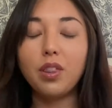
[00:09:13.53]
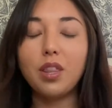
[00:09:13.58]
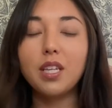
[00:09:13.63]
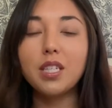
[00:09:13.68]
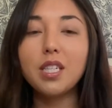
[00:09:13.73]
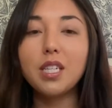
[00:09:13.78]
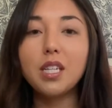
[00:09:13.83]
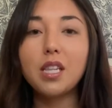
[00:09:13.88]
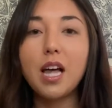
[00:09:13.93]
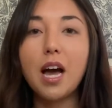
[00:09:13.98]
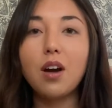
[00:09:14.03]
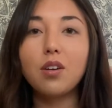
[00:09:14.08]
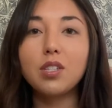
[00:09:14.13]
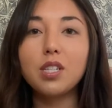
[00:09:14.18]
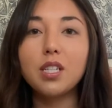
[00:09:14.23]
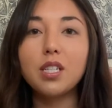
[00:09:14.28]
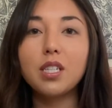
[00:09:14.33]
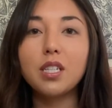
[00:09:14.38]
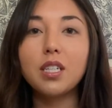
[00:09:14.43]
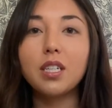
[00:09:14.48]
This allows
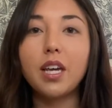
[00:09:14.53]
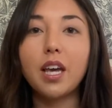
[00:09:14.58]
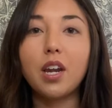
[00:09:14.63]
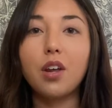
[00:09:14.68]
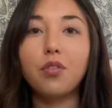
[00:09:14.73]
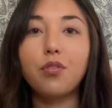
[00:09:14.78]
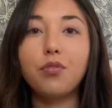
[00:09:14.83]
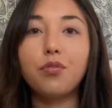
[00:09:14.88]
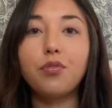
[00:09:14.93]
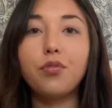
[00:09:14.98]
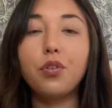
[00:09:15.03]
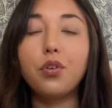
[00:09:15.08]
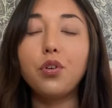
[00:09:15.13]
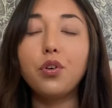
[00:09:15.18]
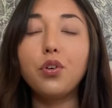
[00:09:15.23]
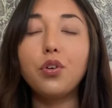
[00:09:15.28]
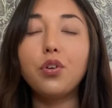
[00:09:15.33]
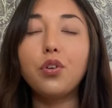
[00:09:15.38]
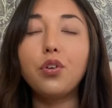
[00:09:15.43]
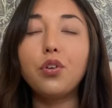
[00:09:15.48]
us to get a
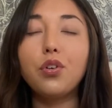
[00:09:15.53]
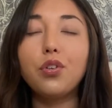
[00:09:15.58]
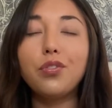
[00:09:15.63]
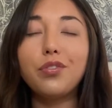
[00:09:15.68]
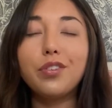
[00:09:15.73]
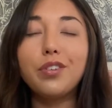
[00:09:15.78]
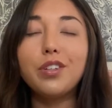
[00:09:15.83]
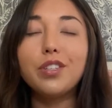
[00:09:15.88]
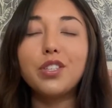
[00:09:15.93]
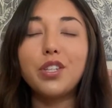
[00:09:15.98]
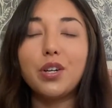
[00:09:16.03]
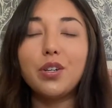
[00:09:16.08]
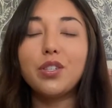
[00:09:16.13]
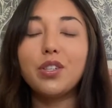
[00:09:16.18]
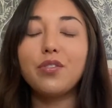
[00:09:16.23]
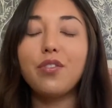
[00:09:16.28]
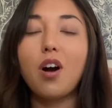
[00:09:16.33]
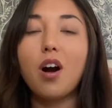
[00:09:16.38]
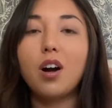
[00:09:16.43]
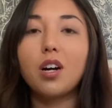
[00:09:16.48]
full dose
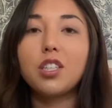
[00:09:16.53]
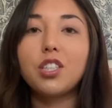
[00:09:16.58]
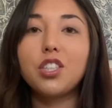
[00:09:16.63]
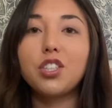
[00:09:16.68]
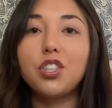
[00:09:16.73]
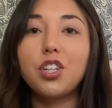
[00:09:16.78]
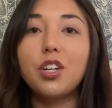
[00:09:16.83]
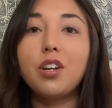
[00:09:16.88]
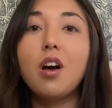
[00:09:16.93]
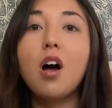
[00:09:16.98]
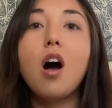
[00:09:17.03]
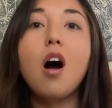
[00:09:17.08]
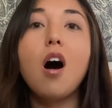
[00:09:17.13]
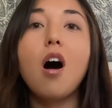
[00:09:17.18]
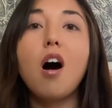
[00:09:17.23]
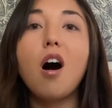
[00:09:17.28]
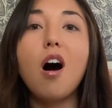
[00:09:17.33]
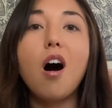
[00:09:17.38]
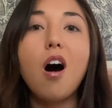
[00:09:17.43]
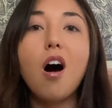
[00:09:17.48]
of oxygen
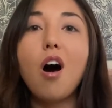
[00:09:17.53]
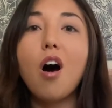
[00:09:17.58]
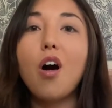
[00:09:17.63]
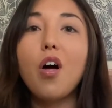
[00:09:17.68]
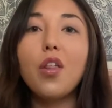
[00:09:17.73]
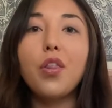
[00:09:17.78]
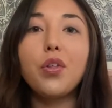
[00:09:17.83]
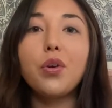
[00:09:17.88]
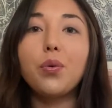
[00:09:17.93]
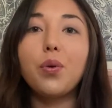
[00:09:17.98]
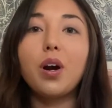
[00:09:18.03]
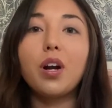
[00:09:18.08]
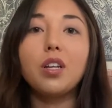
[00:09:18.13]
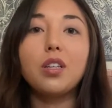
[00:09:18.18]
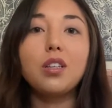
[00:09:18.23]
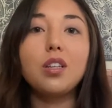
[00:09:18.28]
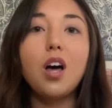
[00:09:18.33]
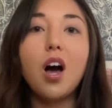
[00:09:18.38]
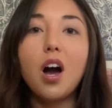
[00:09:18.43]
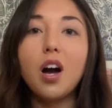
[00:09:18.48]
all through our
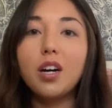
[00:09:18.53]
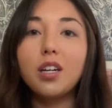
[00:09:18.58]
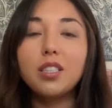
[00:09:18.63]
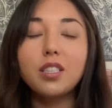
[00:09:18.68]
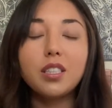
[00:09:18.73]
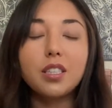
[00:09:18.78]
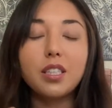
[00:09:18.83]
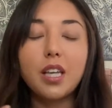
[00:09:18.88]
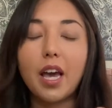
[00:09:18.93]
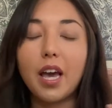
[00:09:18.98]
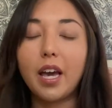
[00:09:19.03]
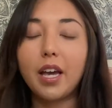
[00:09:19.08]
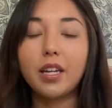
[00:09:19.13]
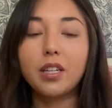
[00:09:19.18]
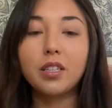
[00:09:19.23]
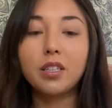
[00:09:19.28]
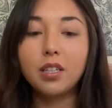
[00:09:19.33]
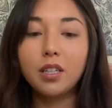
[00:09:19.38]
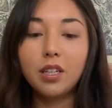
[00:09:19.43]
lungs and,